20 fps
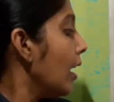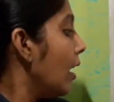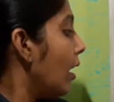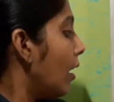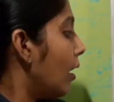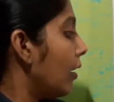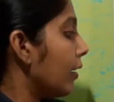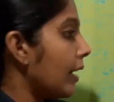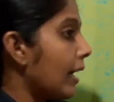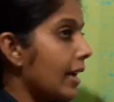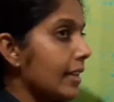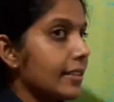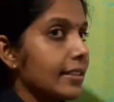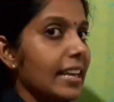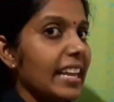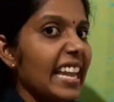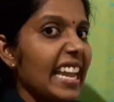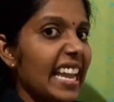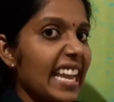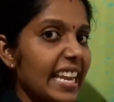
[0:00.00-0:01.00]
or as
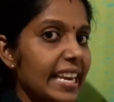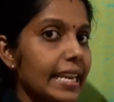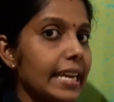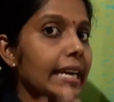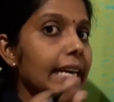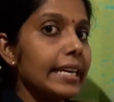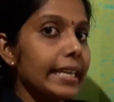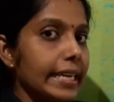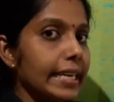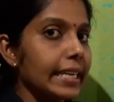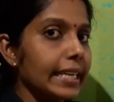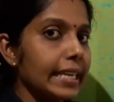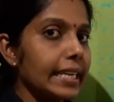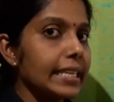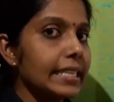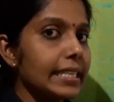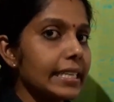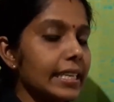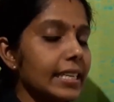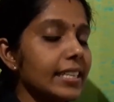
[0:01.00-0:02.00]
area
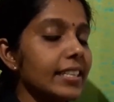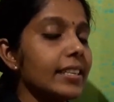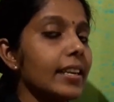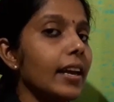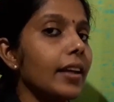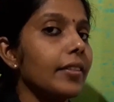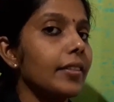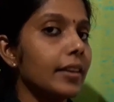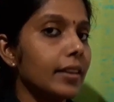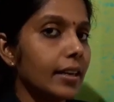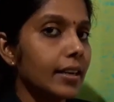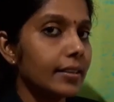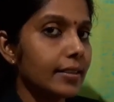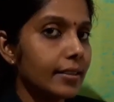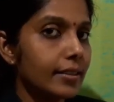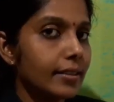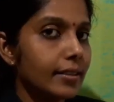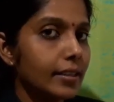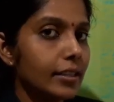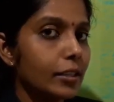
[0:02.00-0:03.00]
decreases, the
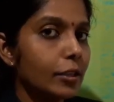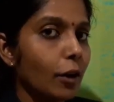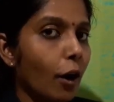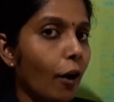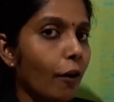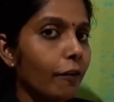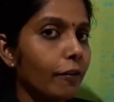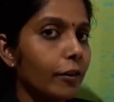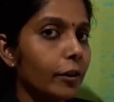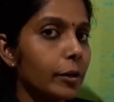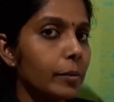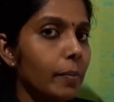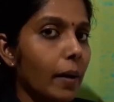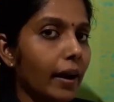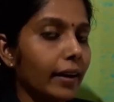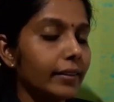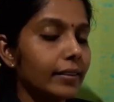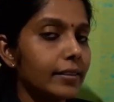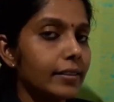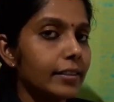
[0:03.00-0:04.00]
resistance offered
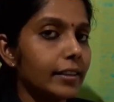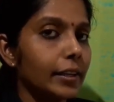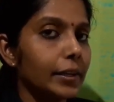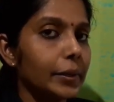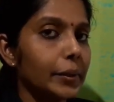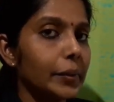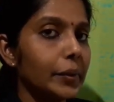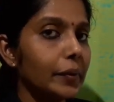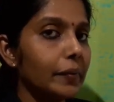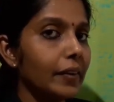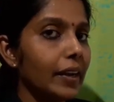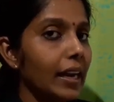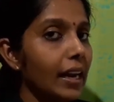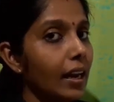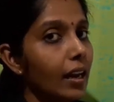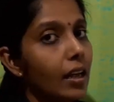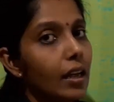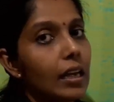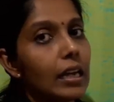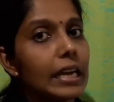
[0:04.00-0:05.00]
by the circuit will
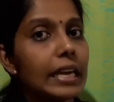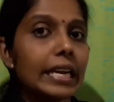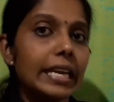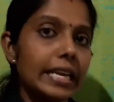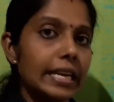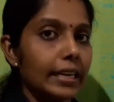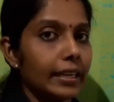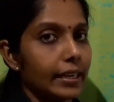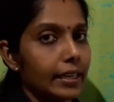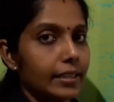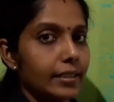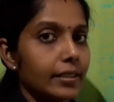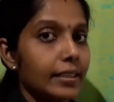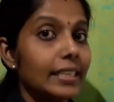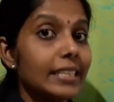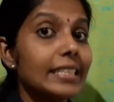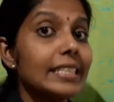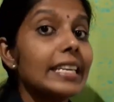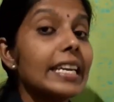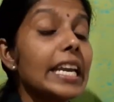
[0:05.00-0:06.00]
increase.
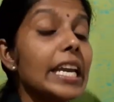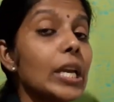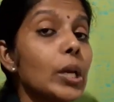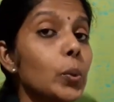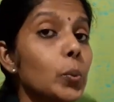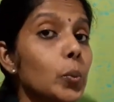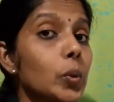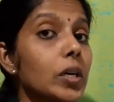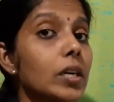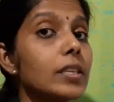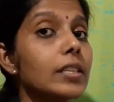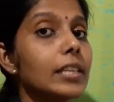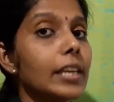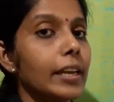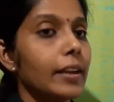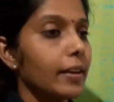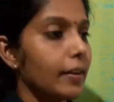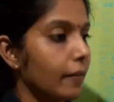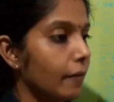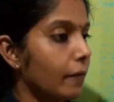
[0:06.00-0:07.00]
It's
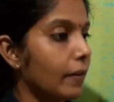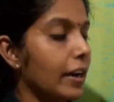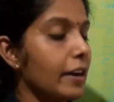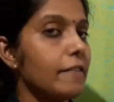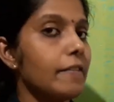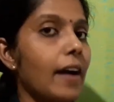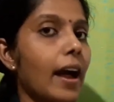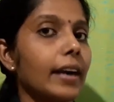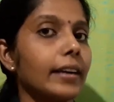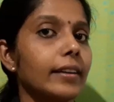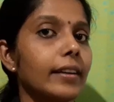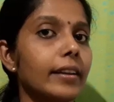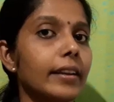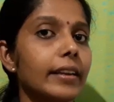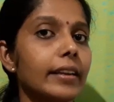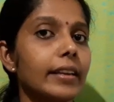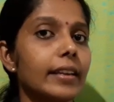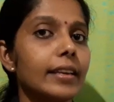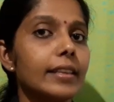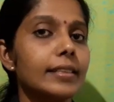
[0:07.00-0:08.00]
inversely. One factor
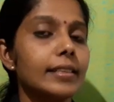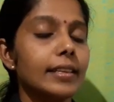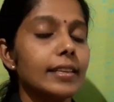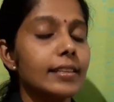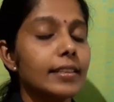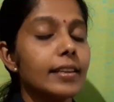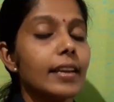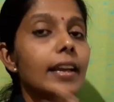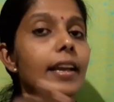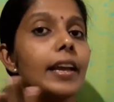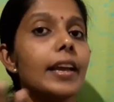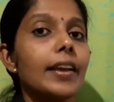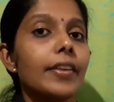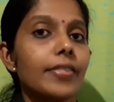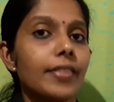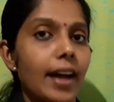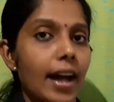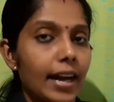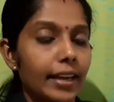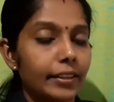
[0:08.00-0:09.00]
increases,
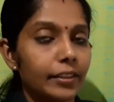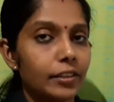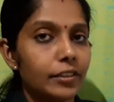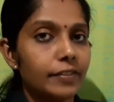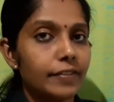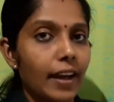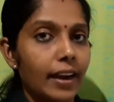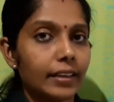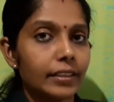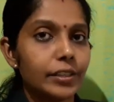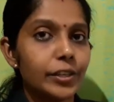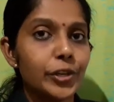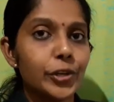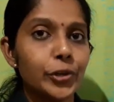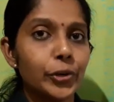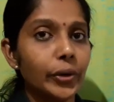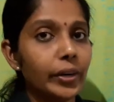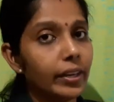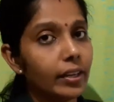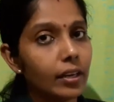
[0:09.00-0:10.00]
the other factor
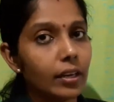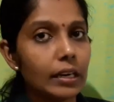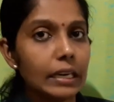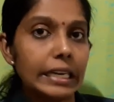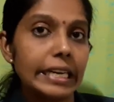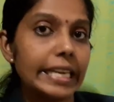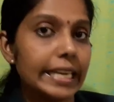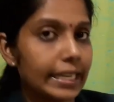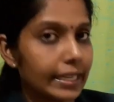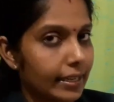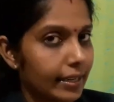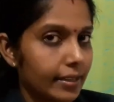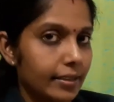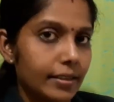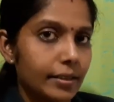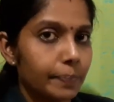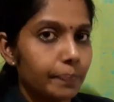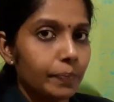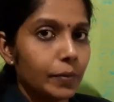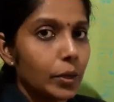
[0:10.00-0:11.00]
should decrease.
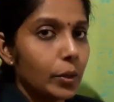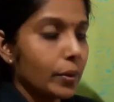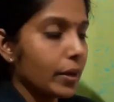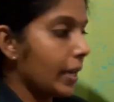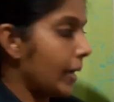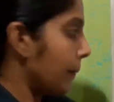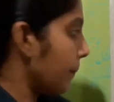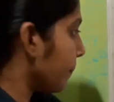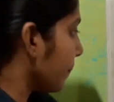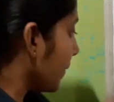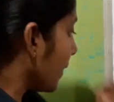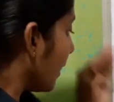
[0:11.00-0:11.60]
Okay.